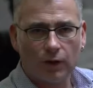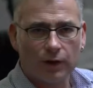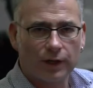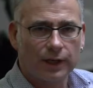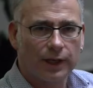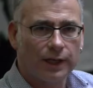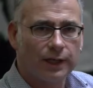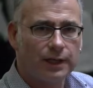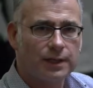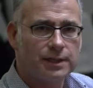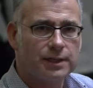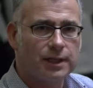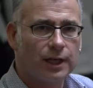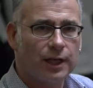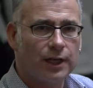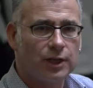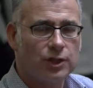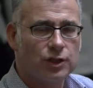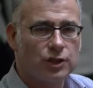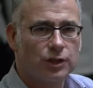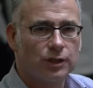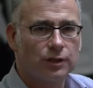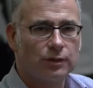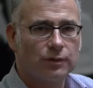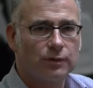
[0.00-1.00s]

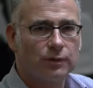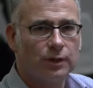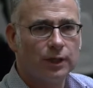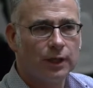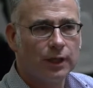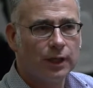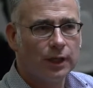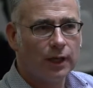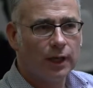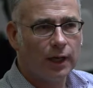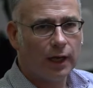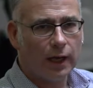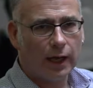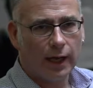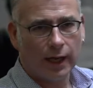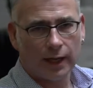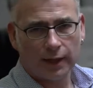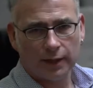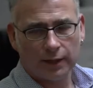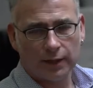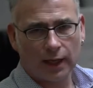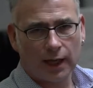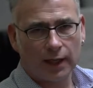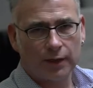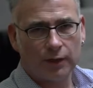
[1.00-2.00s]
organizations
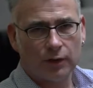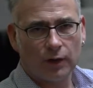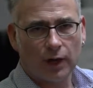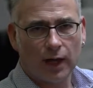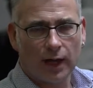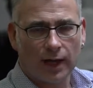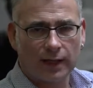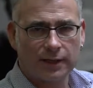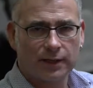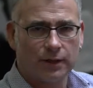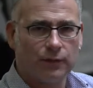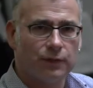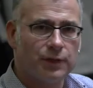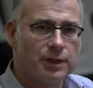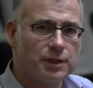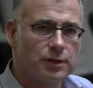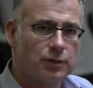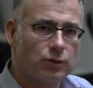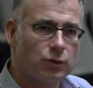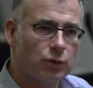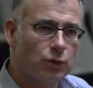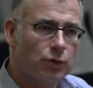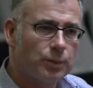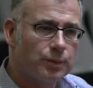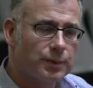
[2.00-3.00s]
and other activist
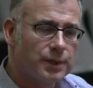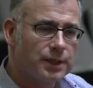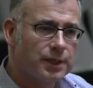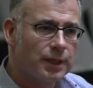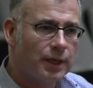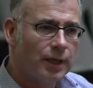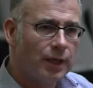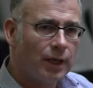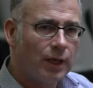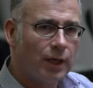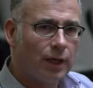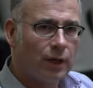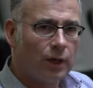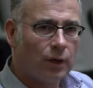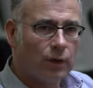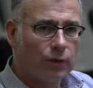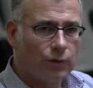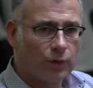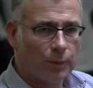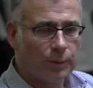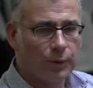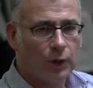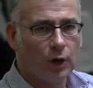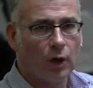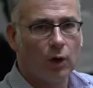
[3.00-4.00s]
groups
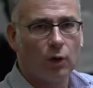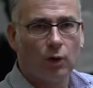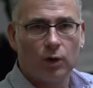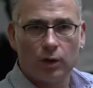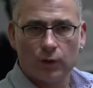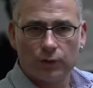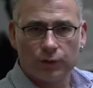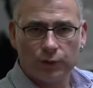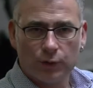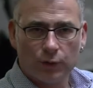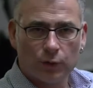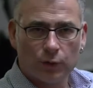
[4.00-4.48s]
from the whole of